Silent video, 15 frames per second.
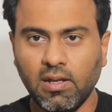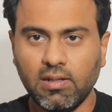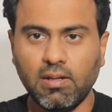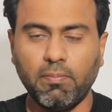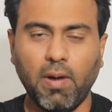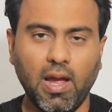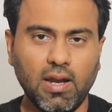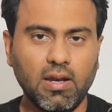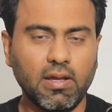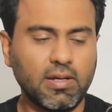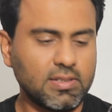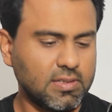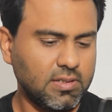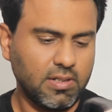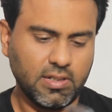The buying link
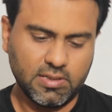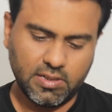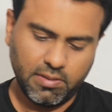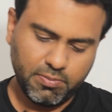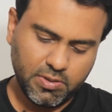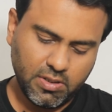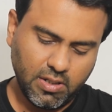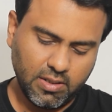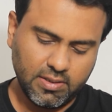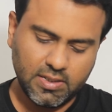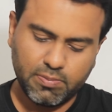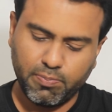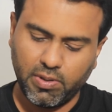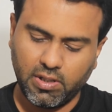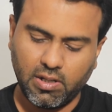is in the description, and this
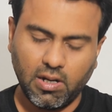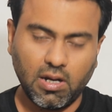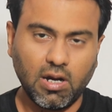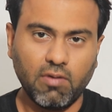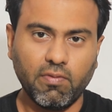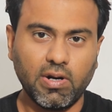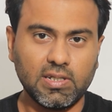particular cover,